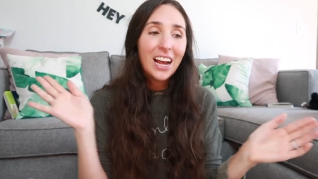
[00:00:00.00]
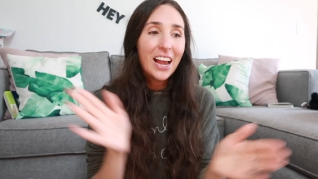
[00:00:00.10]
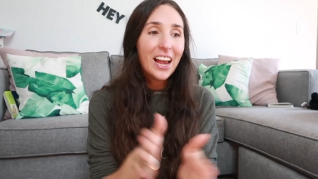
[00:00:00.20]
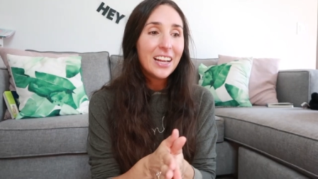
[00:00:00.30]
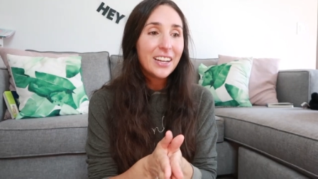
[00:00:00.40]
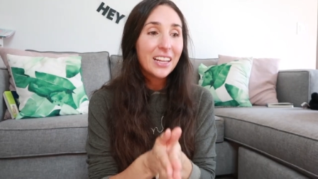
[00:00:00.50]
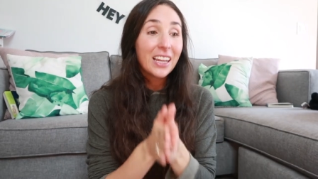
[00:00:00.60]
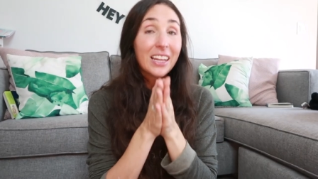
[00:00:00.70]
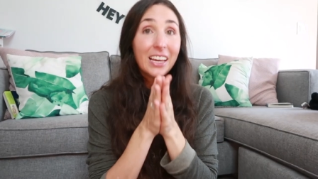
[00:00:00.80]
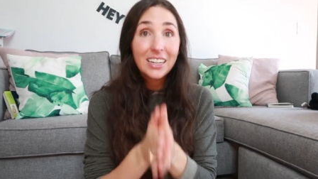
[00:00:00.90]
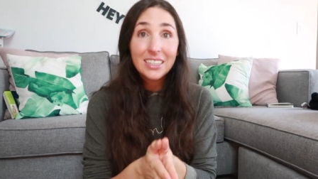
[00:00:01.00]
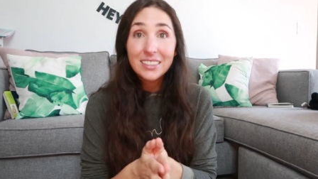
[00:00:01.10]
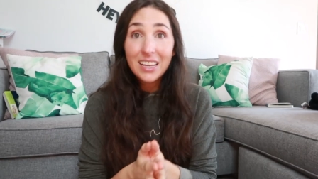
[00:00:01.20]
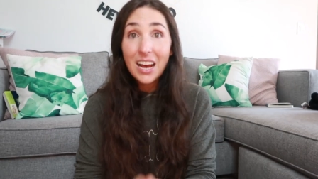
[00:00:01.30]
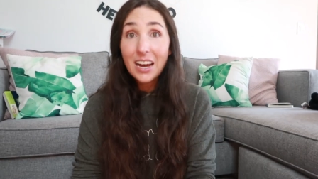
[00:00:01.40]
And like I
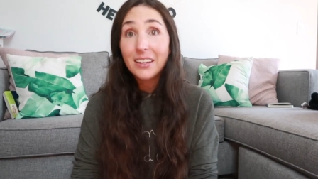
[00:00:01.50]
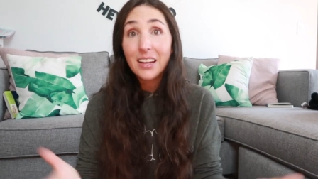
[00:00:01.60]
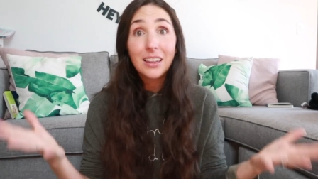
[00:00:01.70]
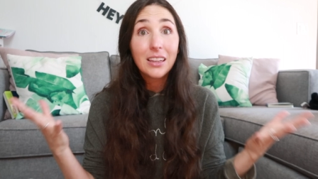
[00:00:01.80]
said,